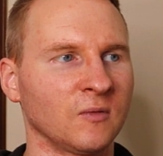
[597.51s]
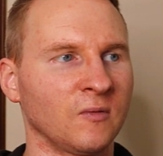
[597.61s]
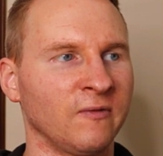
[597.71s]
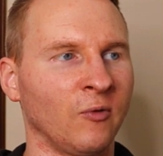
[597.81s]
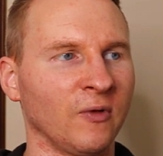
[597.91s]

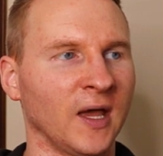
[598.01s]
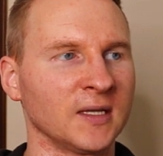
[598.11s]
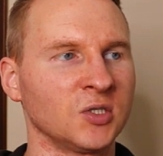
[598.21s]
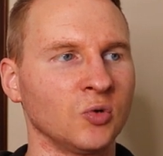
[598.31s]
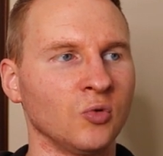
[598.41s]
for that
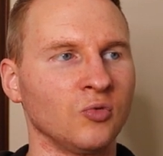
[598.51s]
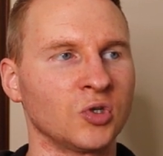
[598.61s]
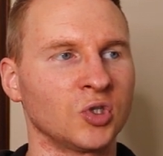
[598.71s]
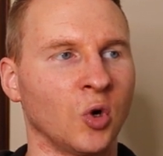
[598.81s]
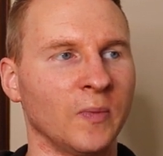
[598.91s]
to
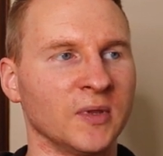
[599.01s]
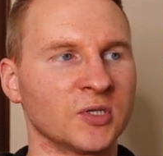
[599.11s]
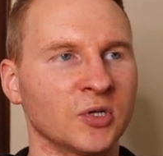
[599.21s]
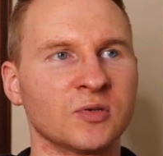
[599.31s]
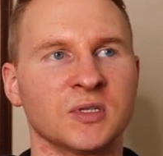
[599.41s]
show up in the
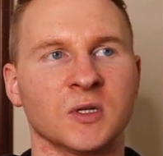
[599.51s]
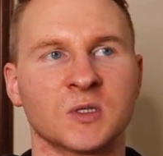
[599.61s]
search results,